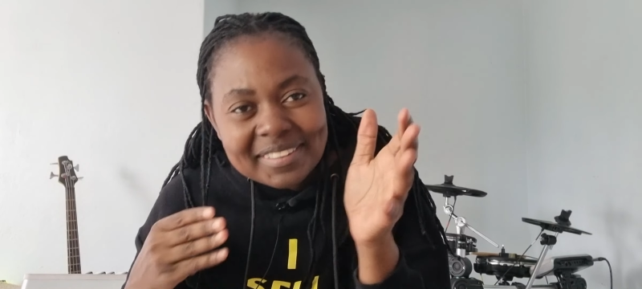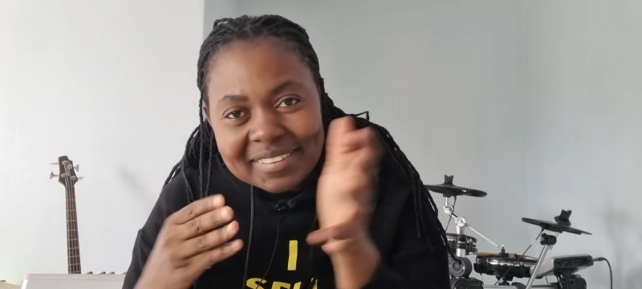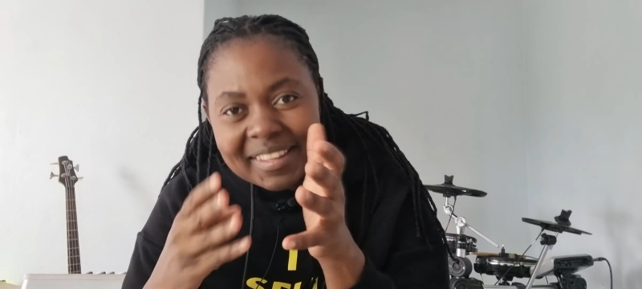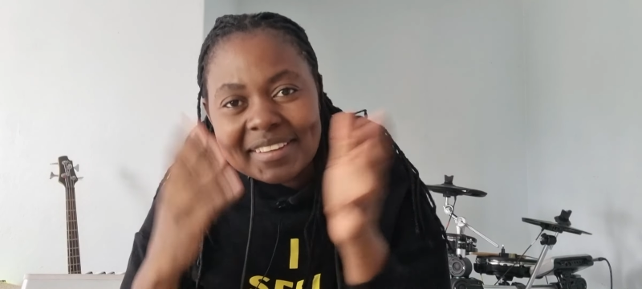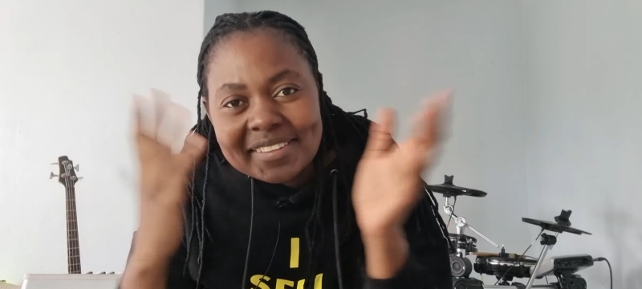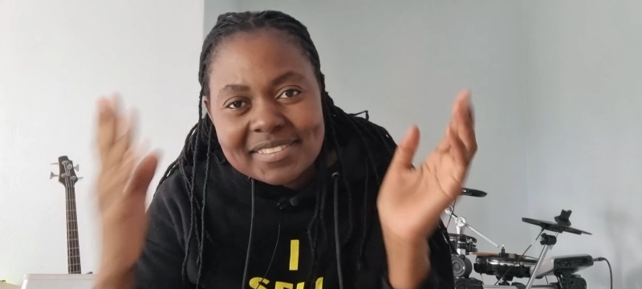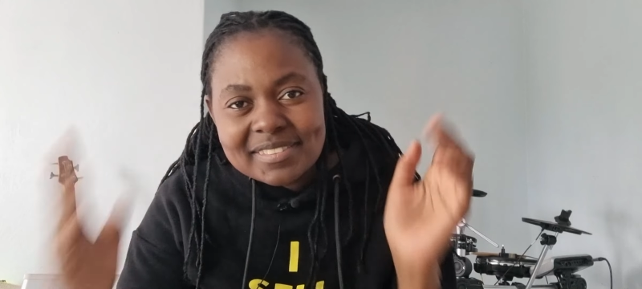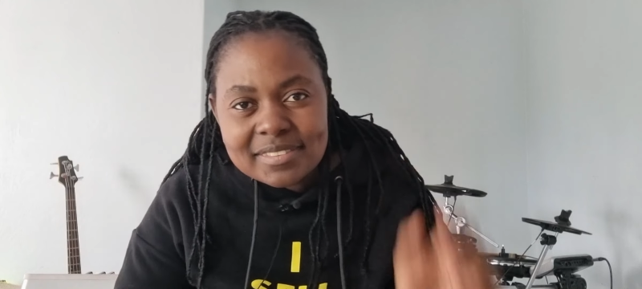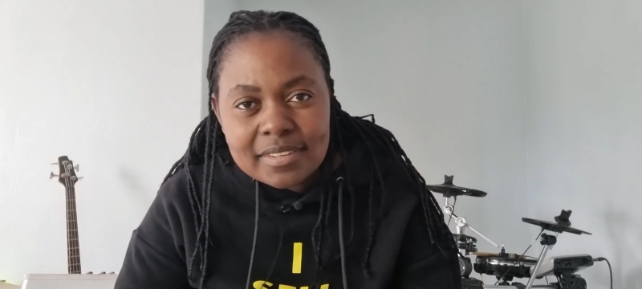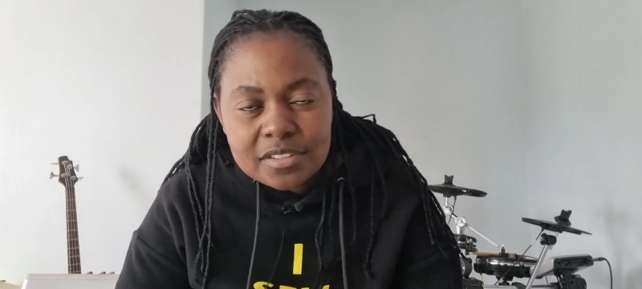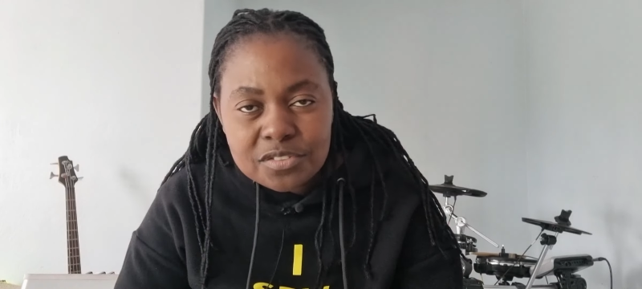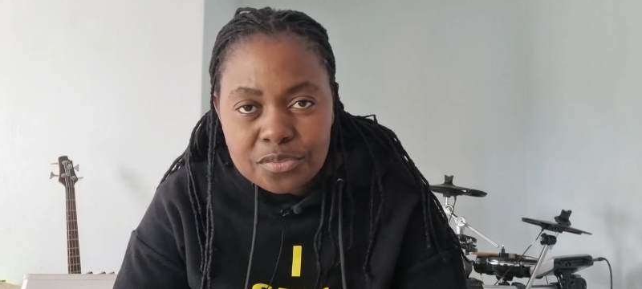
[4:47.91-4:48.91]
that
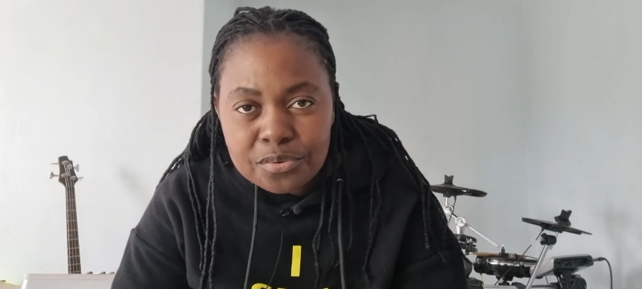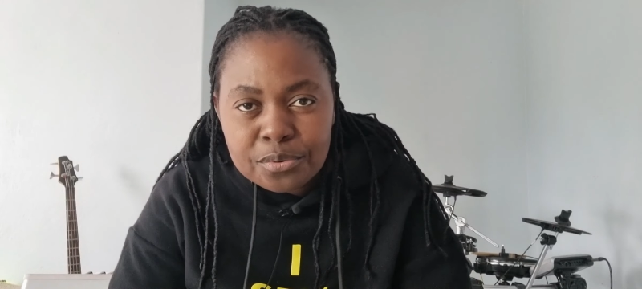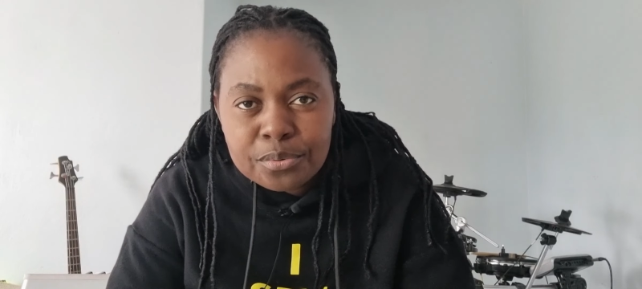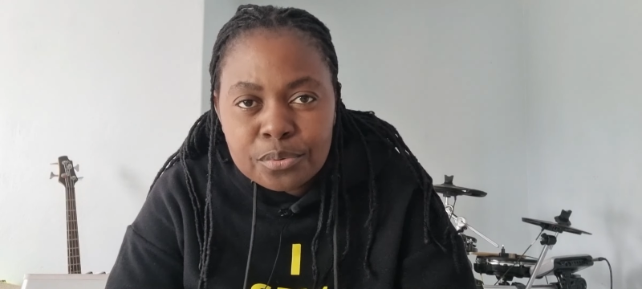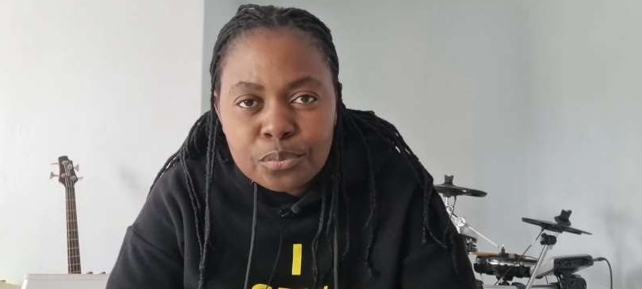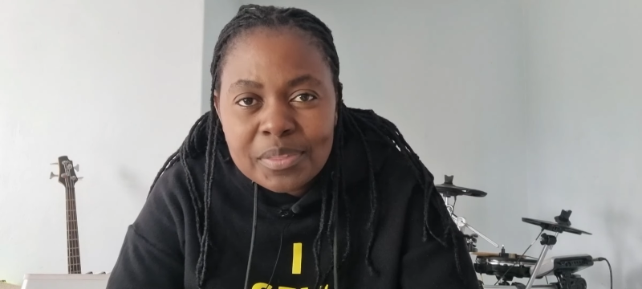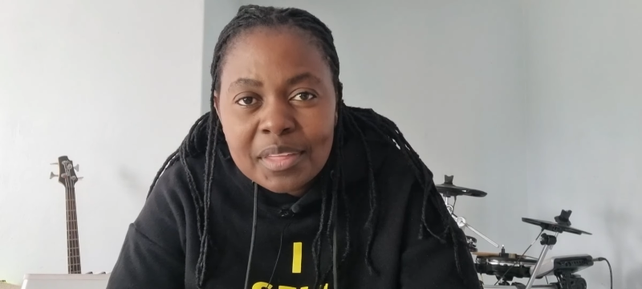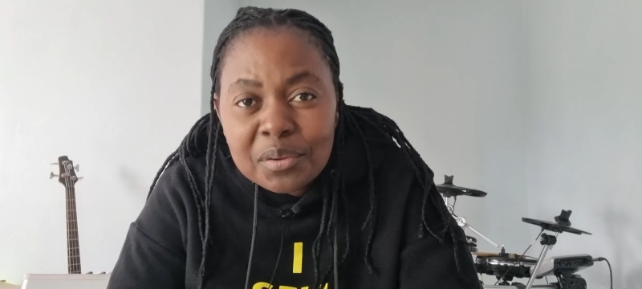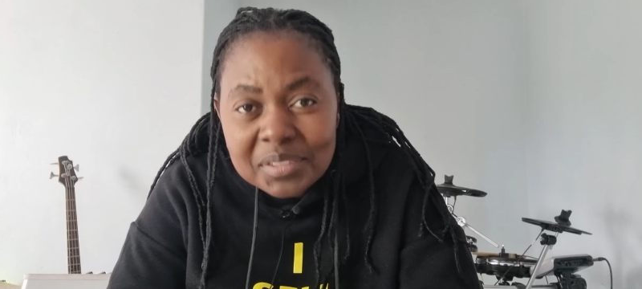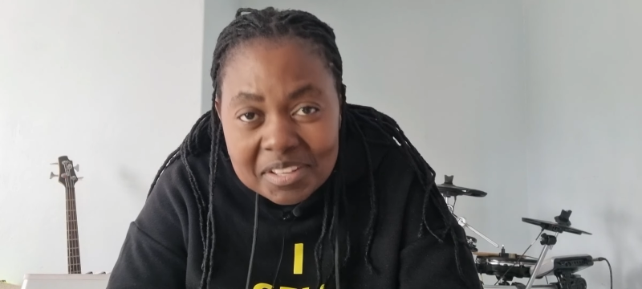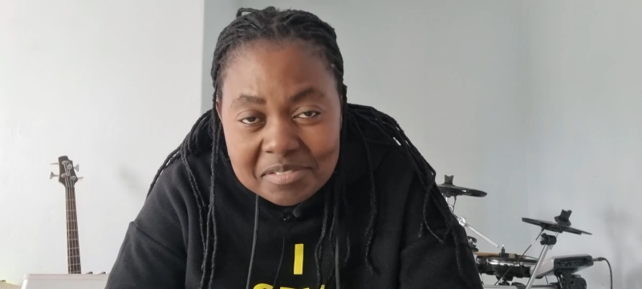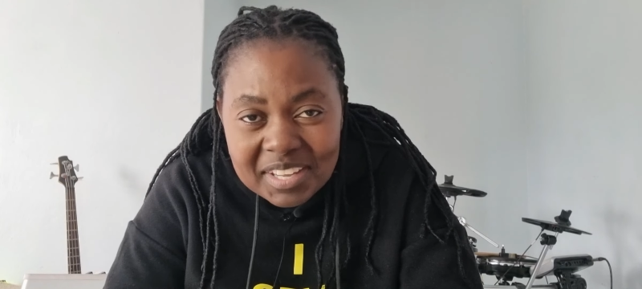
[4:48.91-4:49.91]
it's through
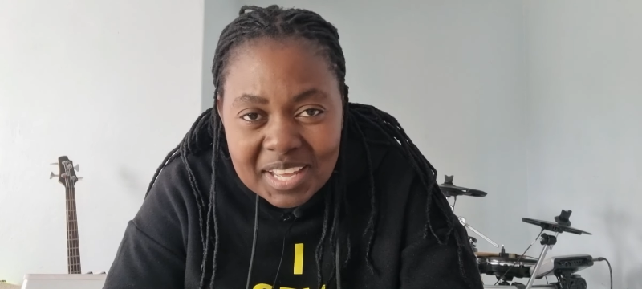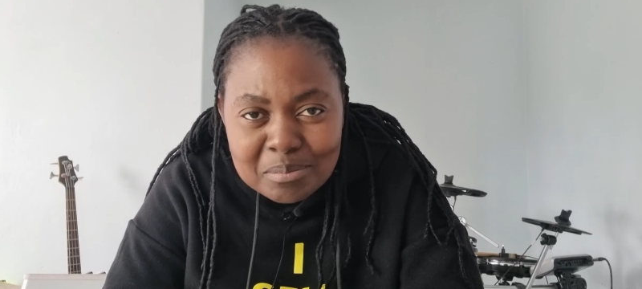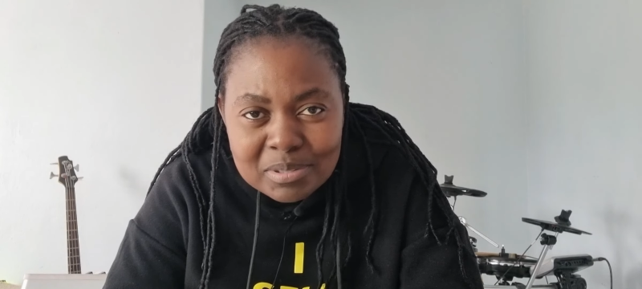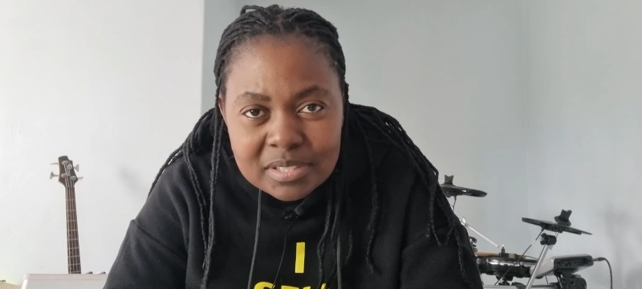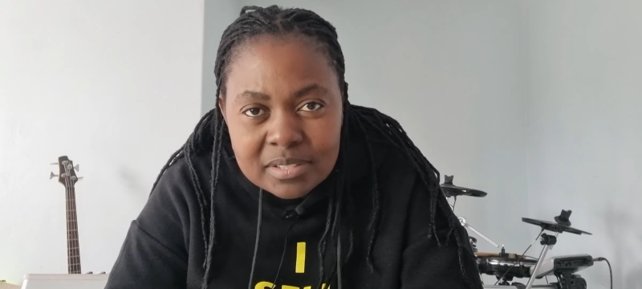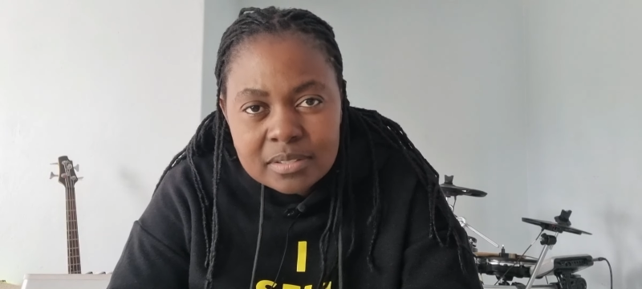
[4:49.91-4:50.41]
without giving up.